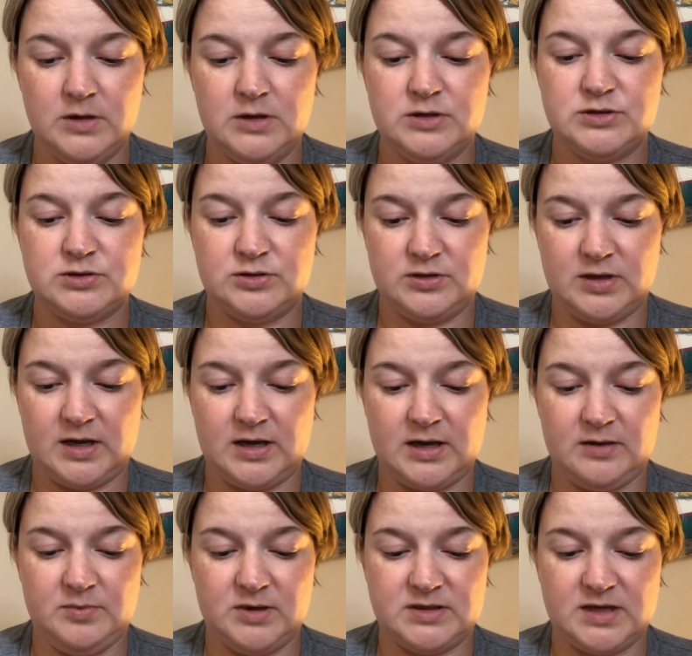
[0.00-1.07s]
So that
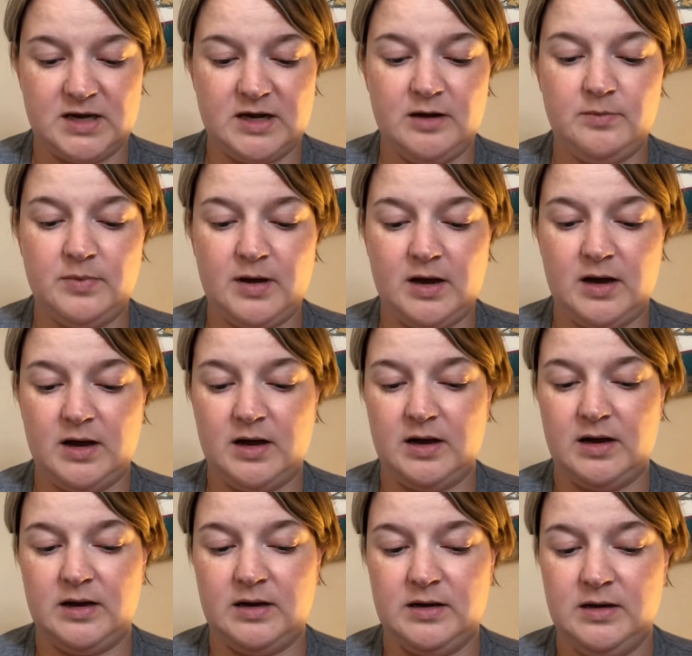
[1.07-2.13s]
I picked that
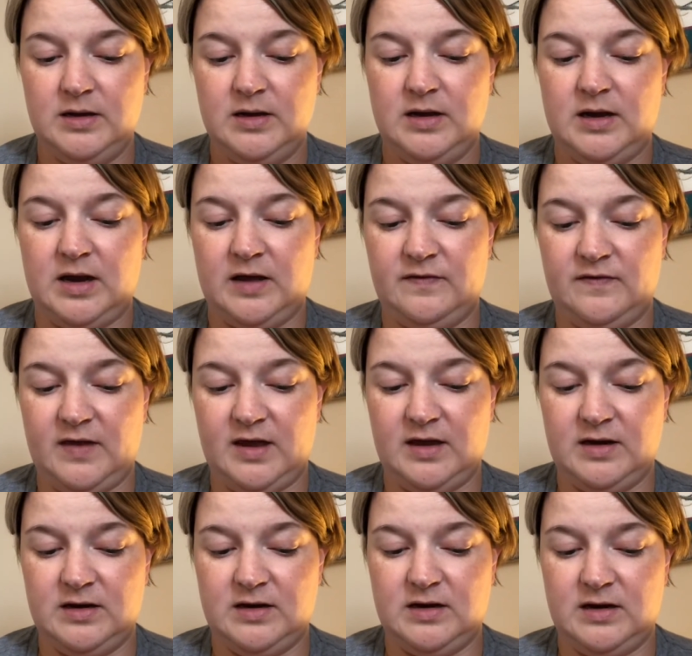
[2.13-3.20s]
up. And
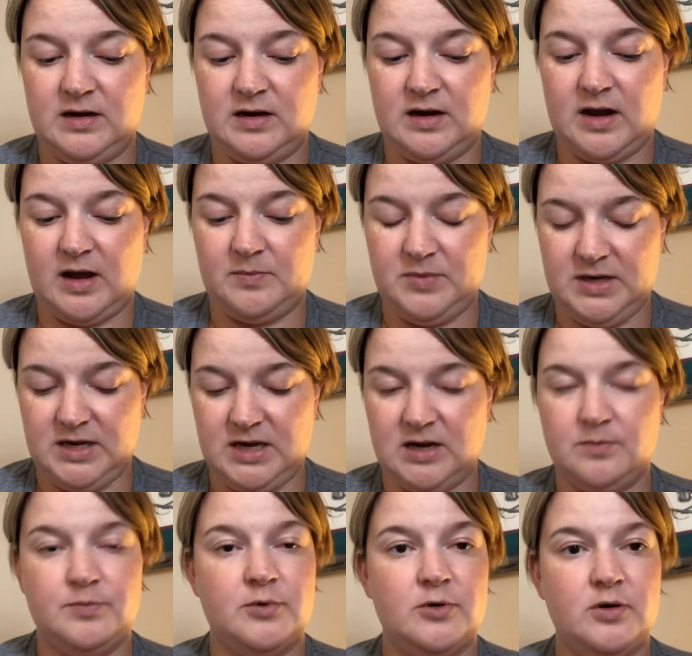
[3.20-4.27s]
then Happy
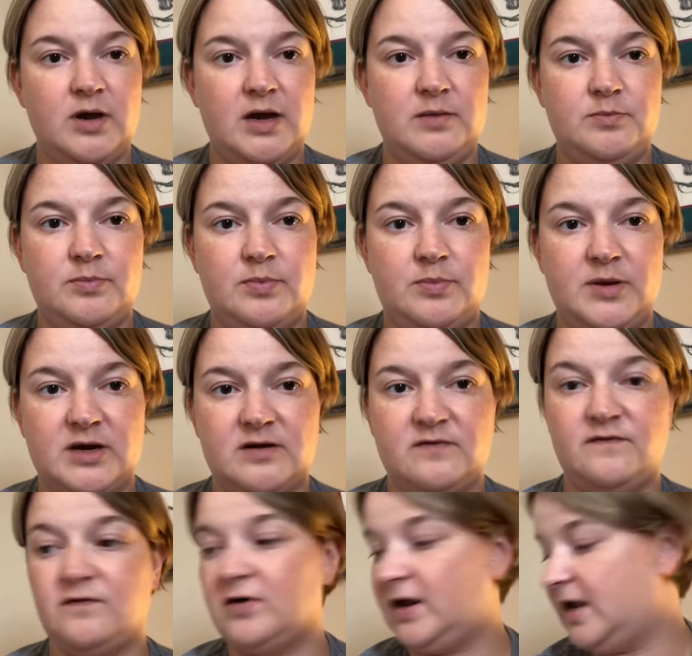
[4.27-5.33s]
Camper, I picked
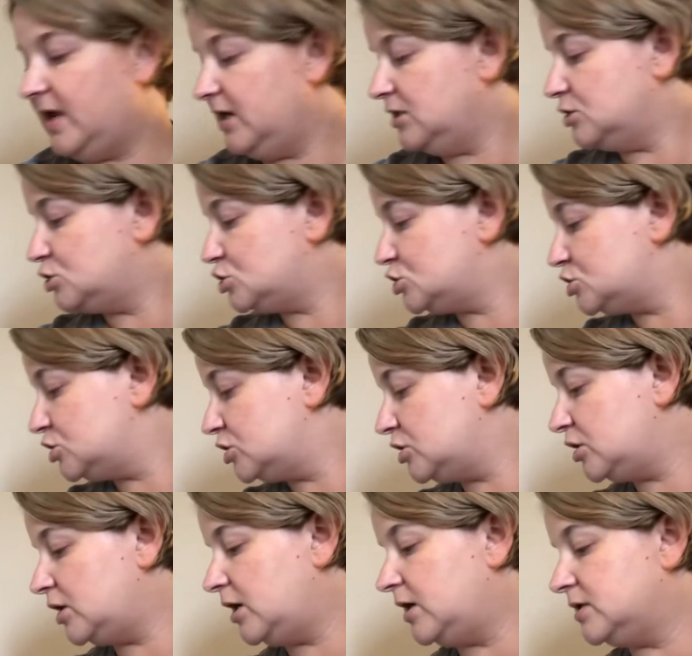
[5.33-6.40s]
for H.
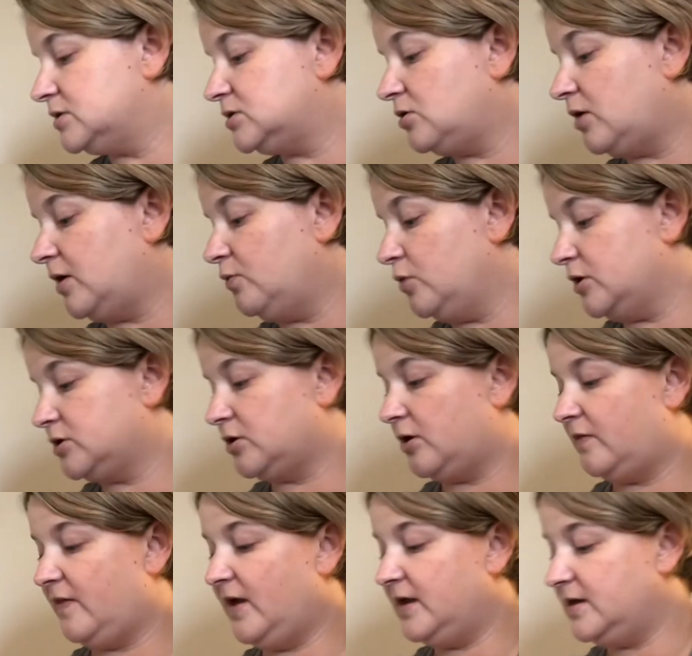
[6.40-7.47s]
And so I worked
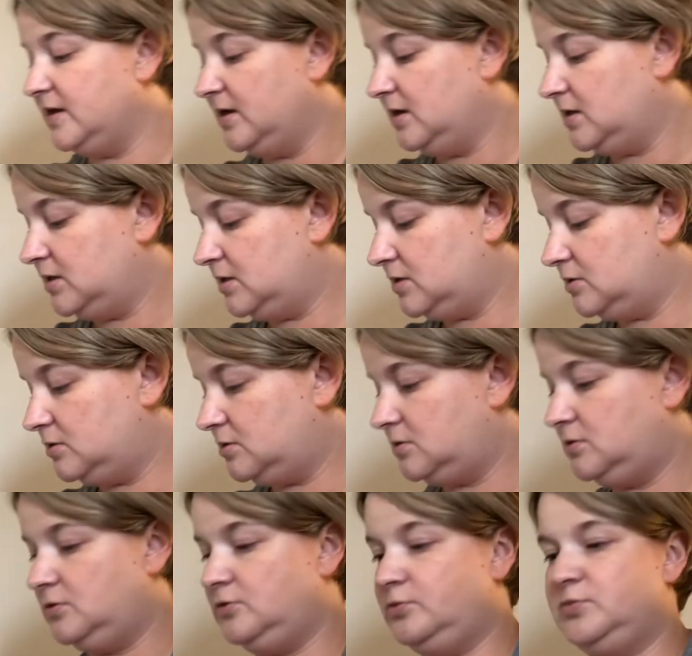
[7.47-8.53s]
on that,
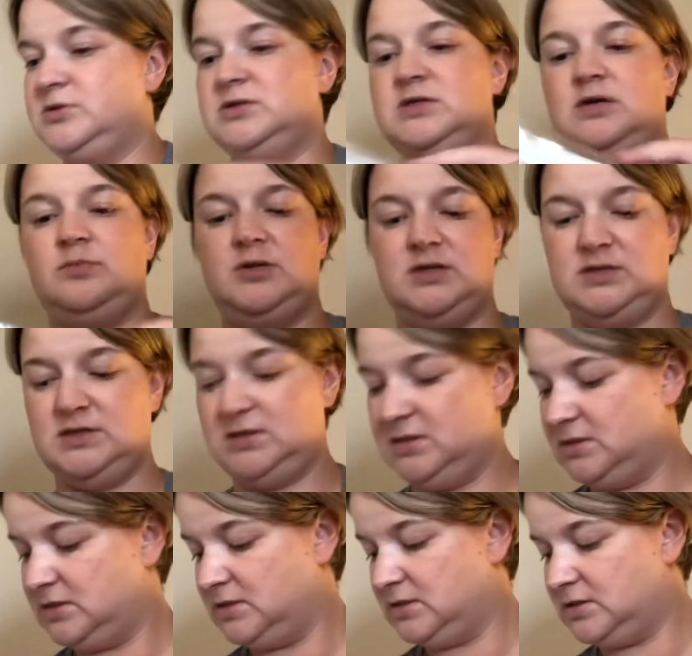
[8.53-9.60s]
a bit
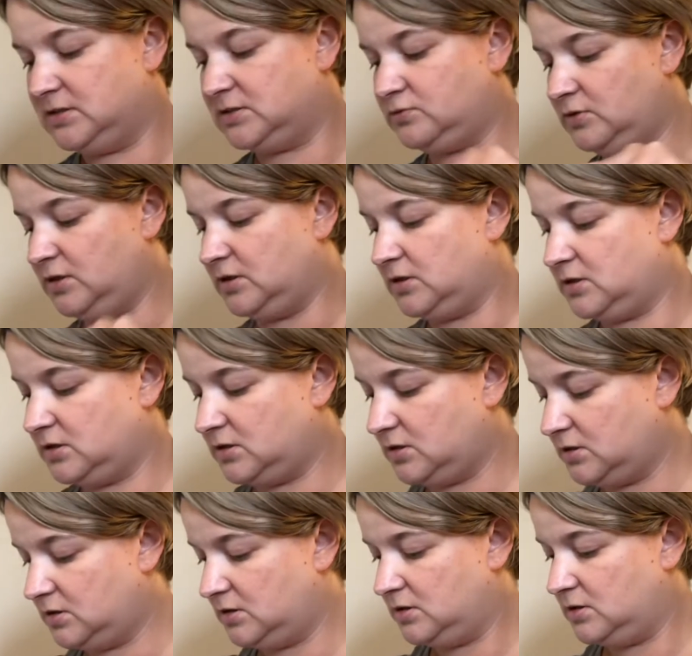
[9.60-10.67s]
this week,
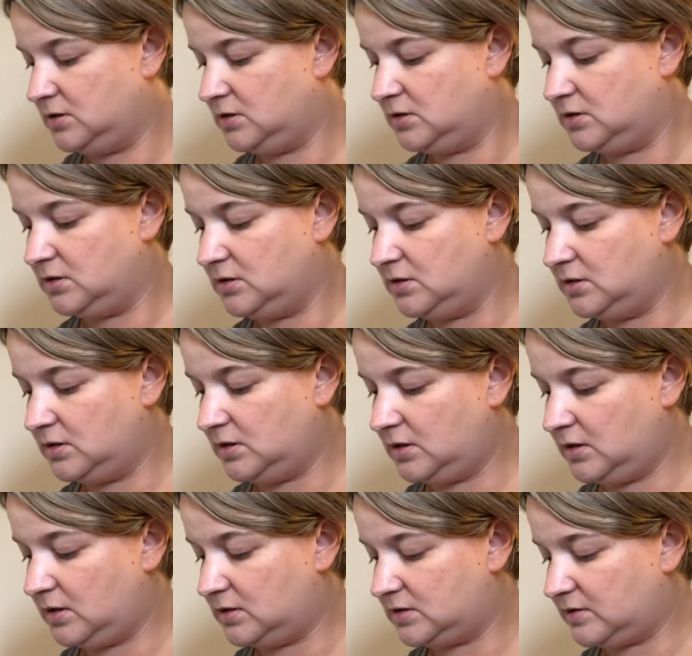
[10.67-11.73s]

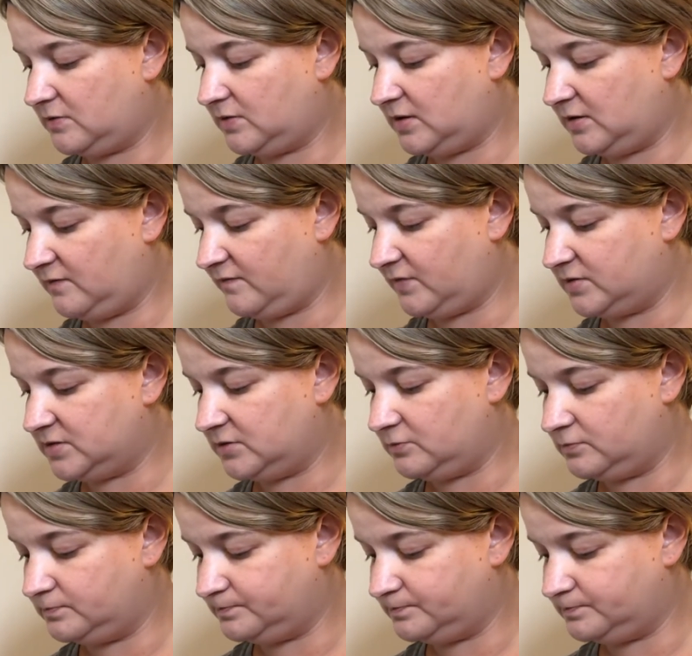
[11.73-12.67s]
as everything falls out.